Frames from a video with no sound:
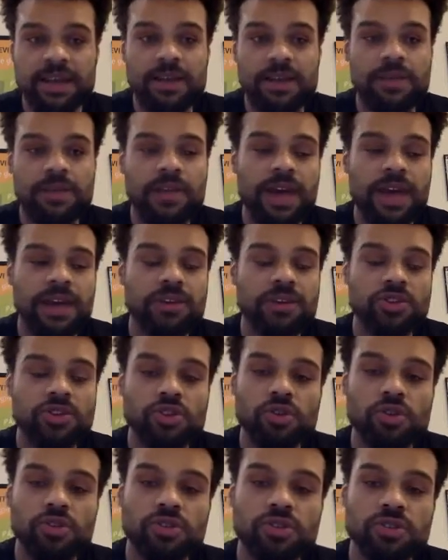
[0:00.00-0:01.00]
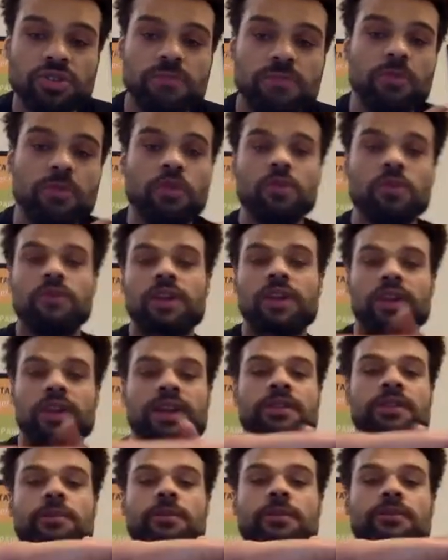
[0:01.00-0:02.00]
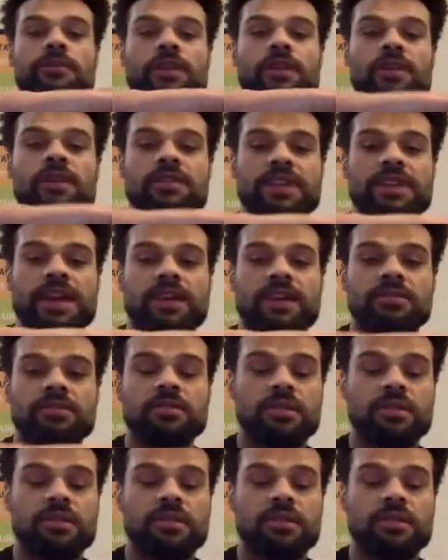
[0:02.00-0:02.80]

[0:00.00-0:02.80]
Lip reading: then you can just move it a little bit further down